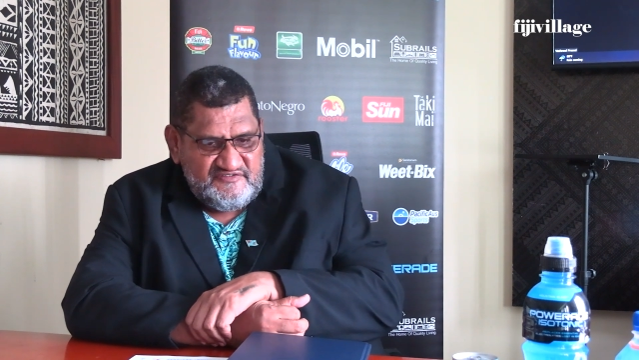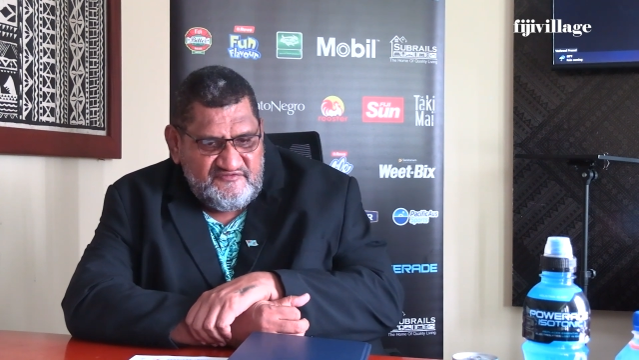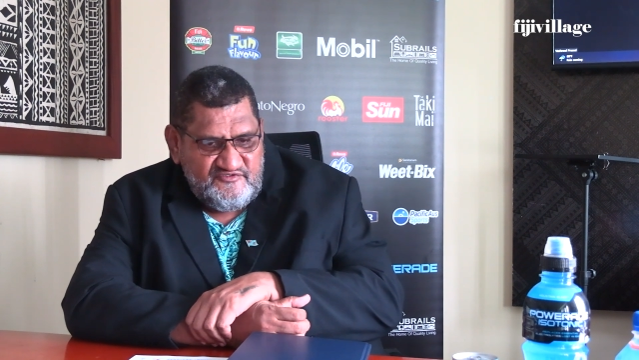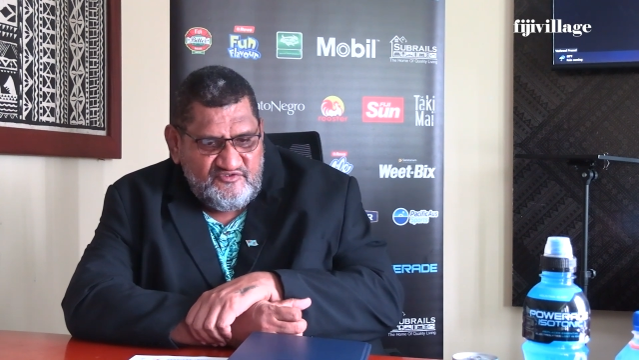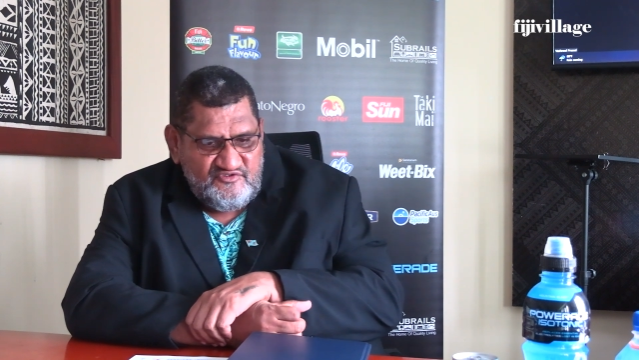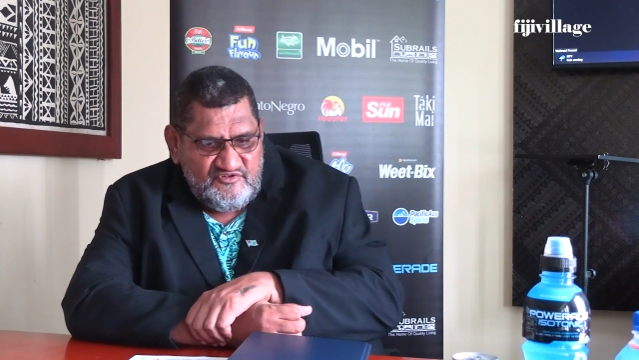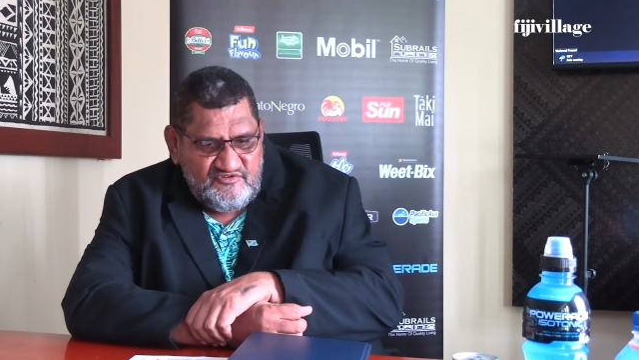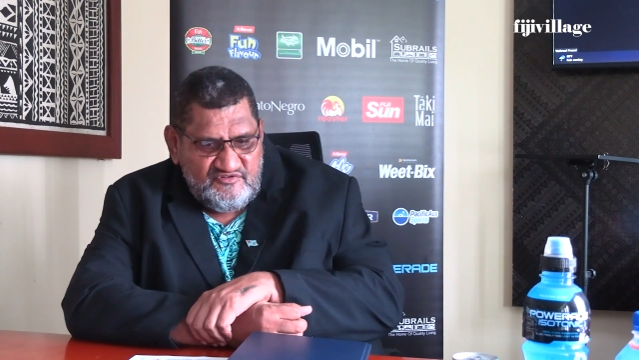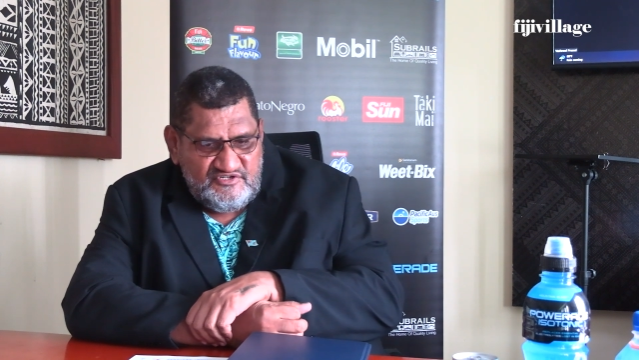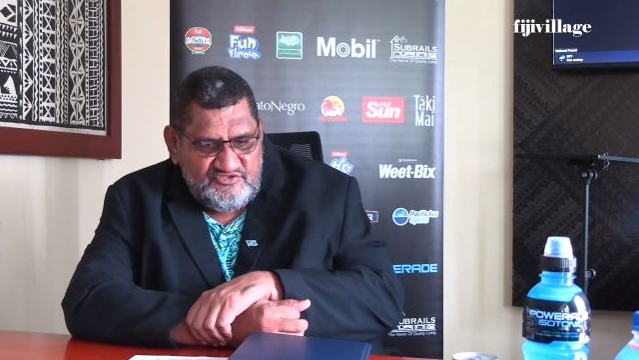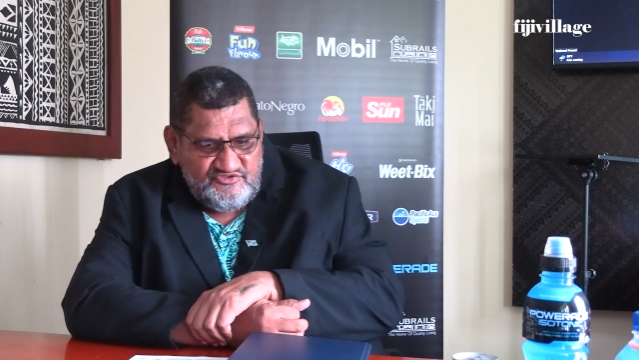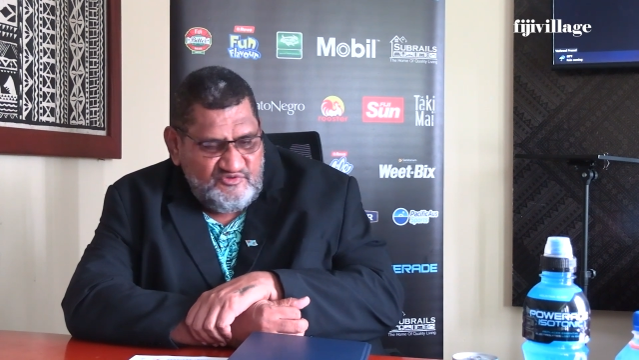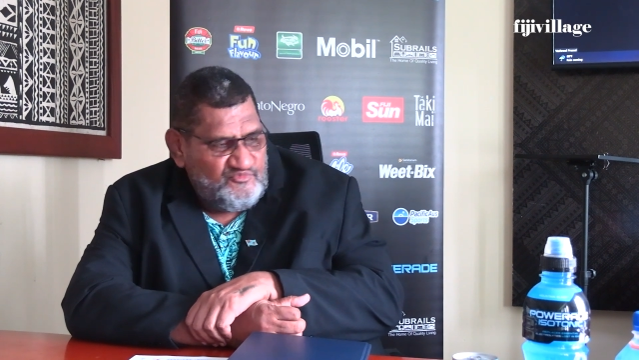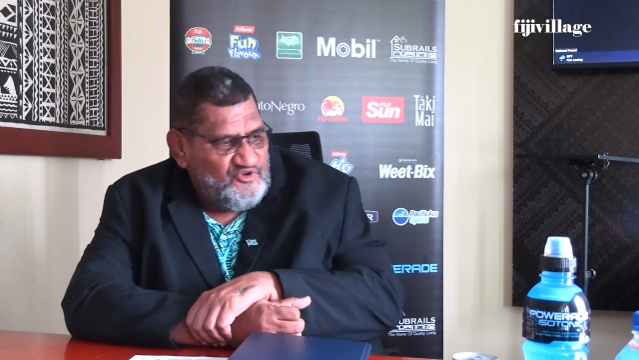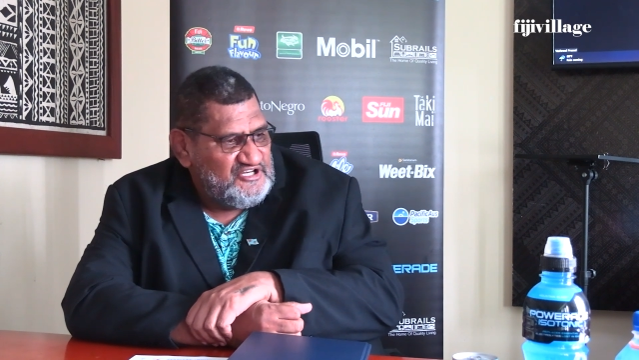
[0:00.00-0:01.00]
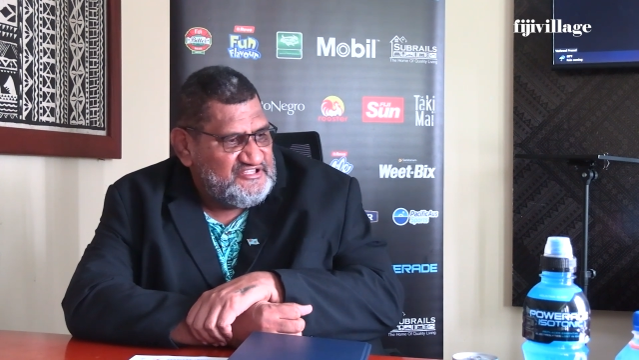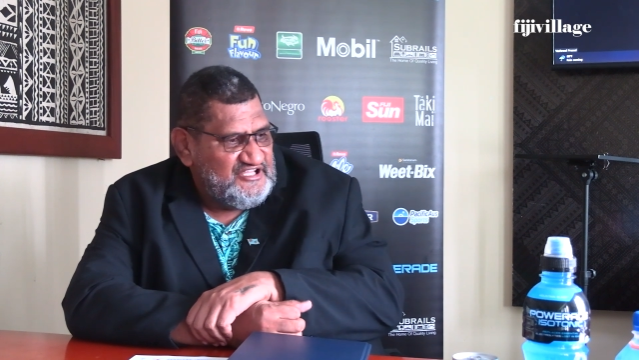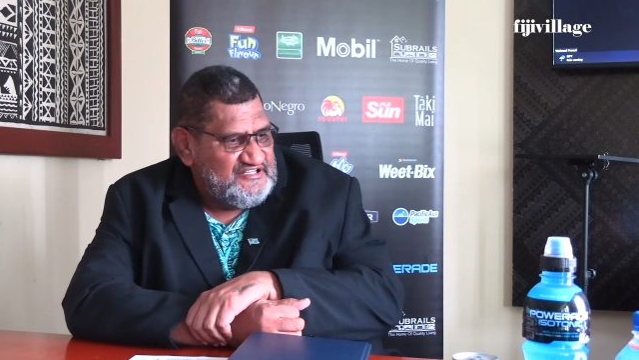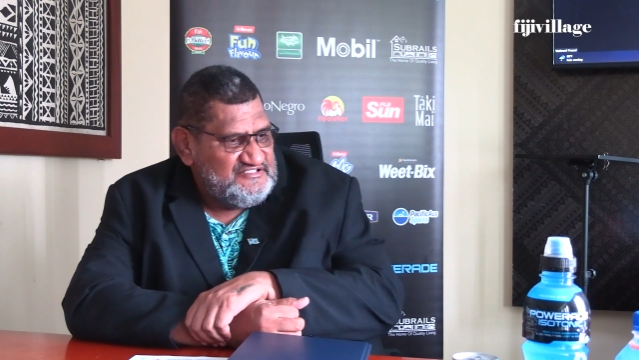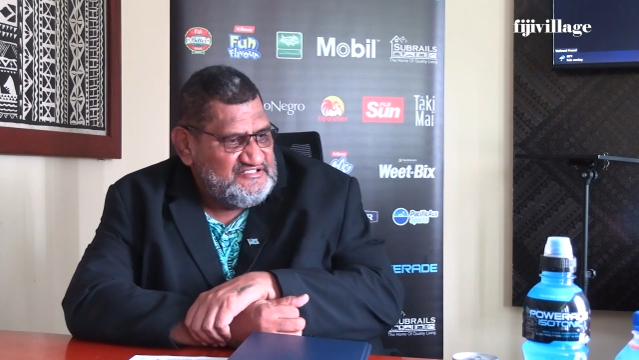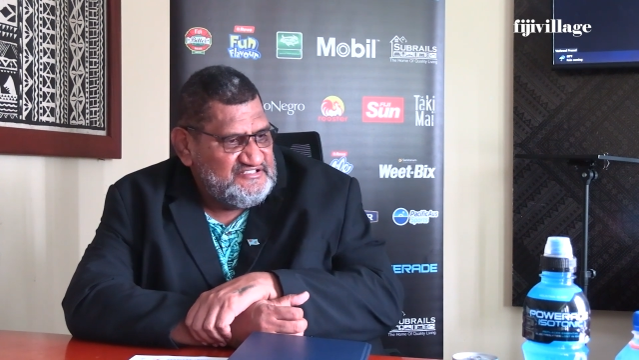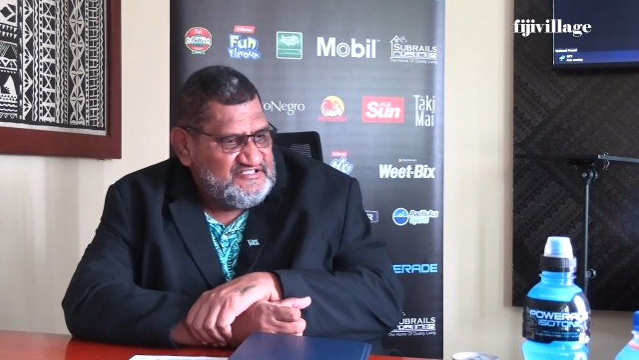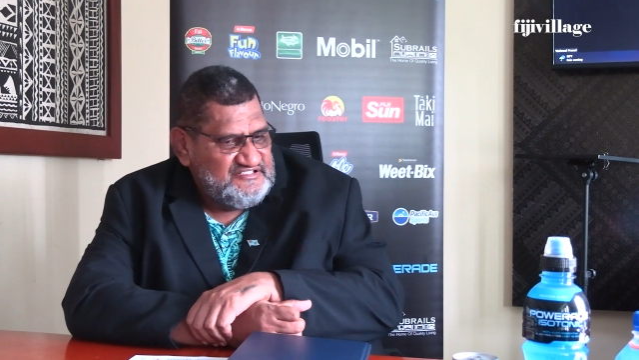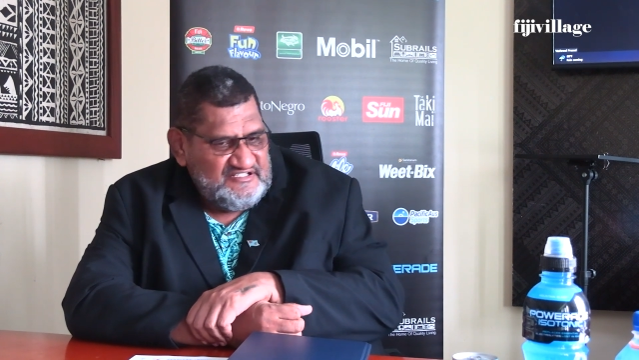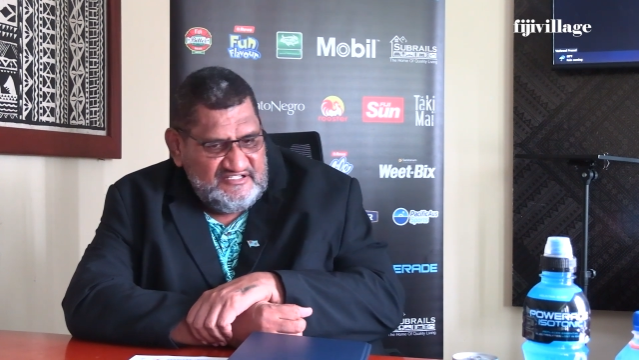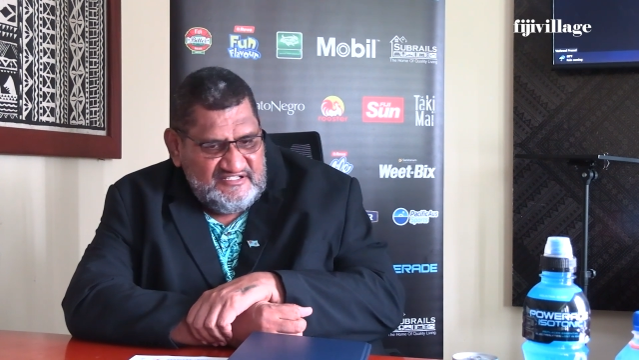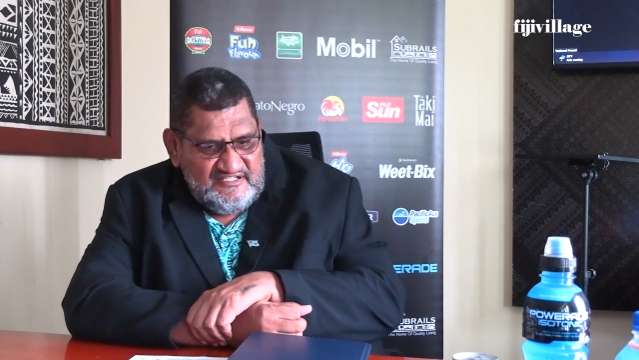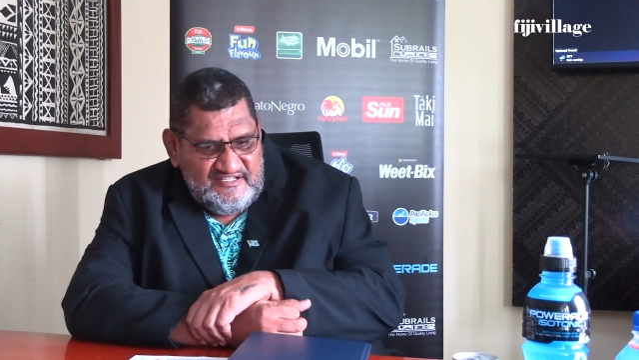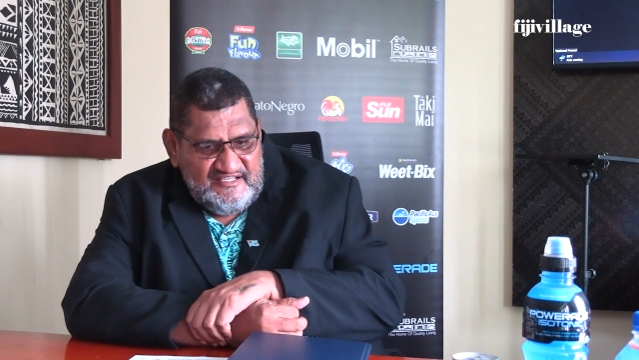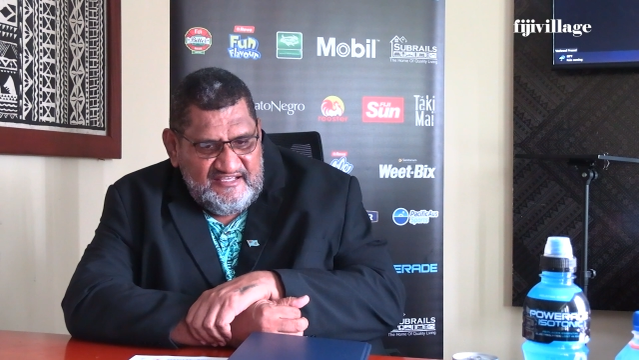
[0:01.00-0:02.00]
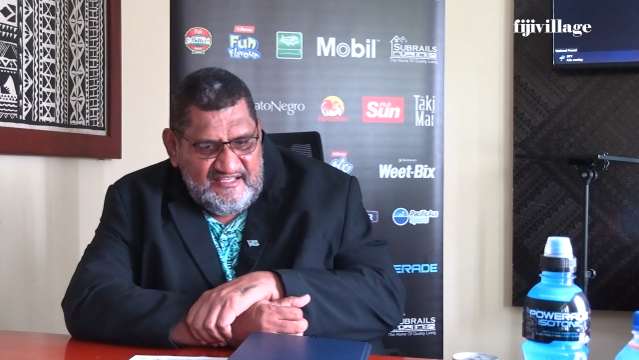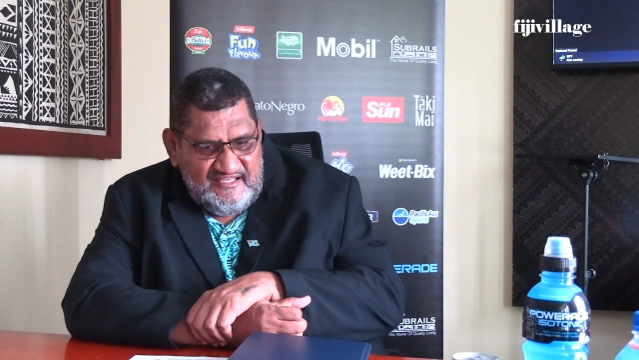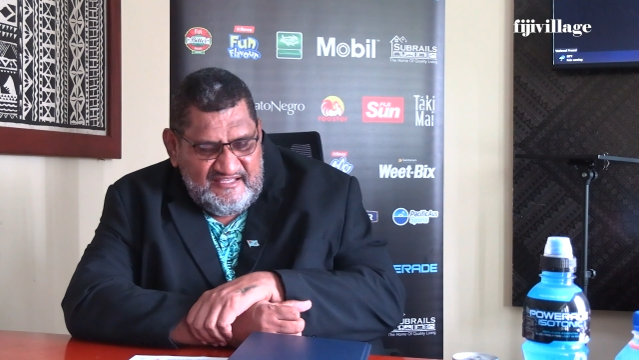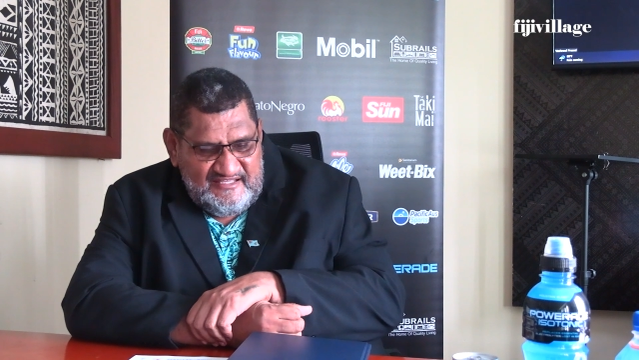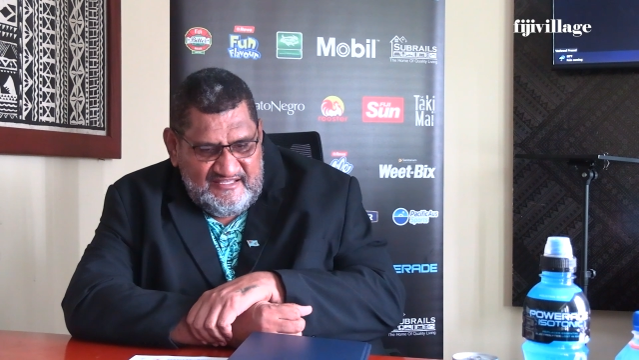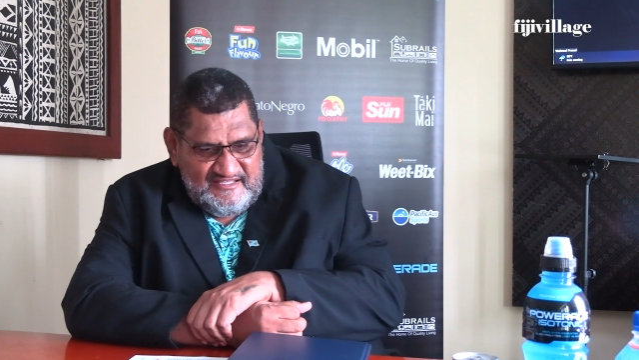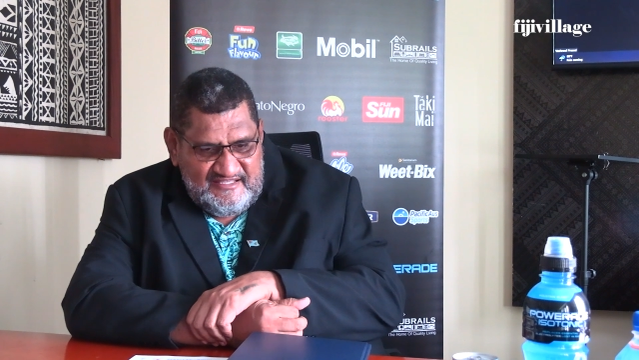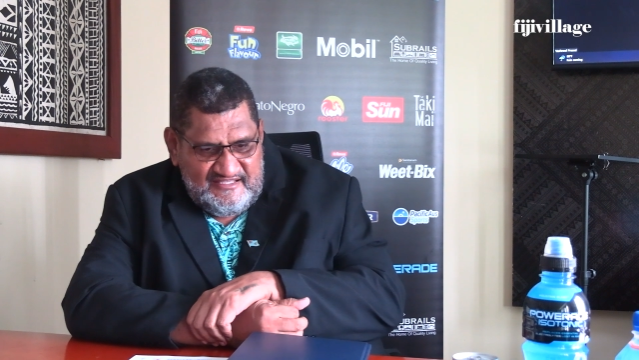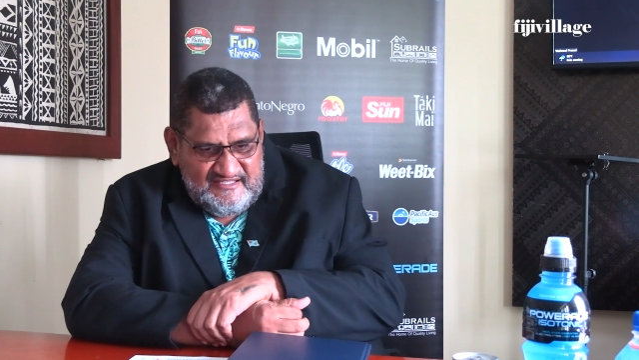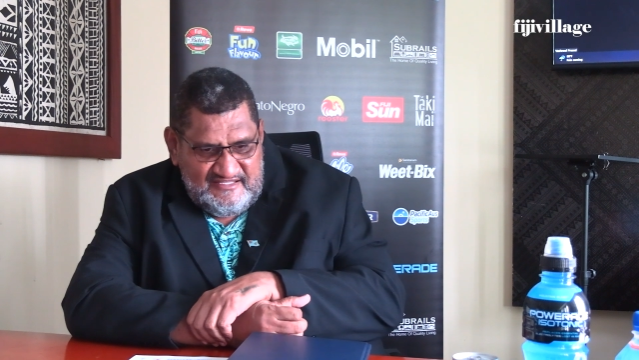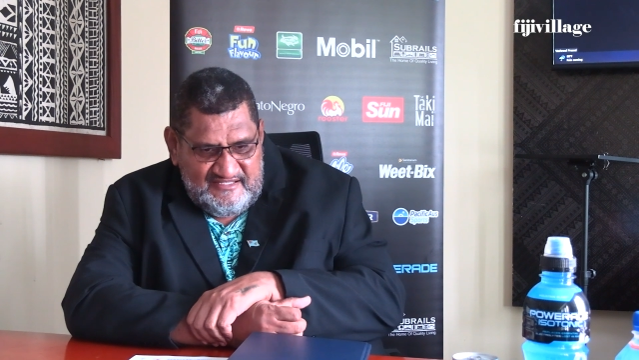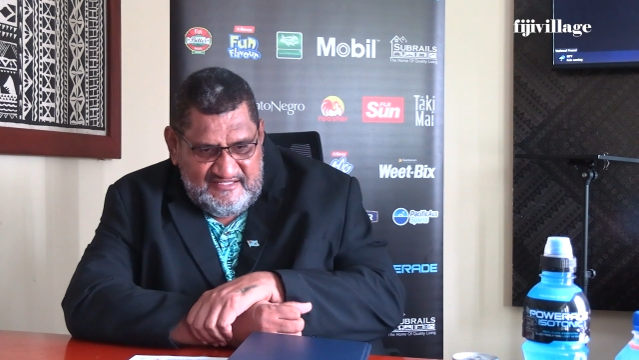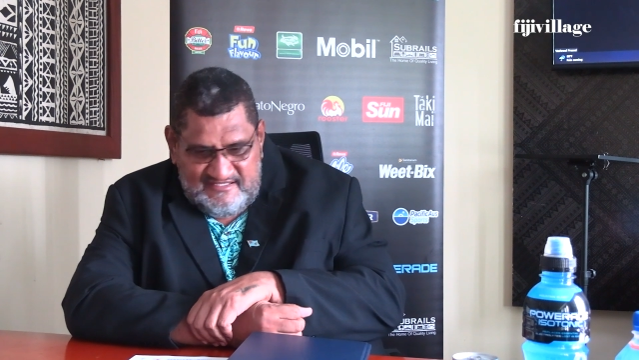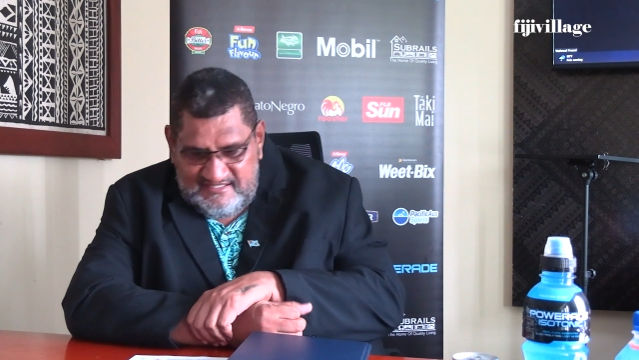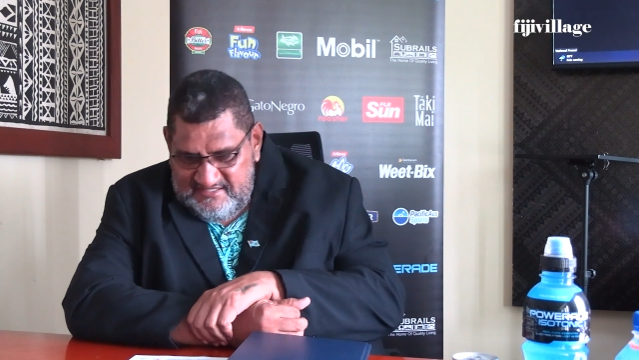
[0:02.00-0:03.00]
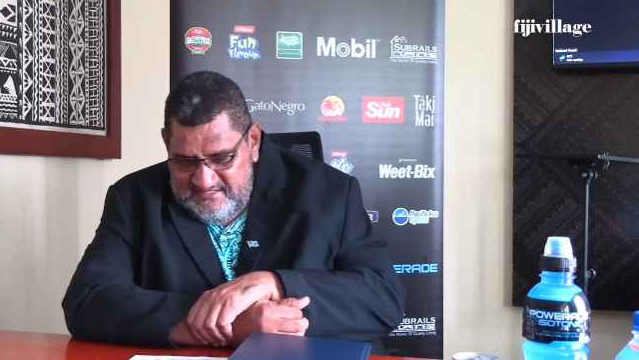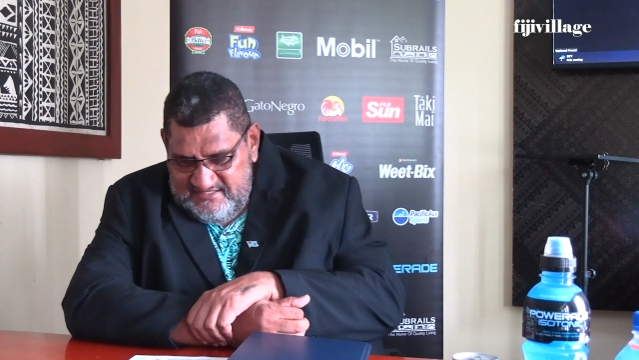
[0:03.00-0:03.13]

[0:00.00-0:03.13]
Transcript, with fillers: for a job well done. Uh,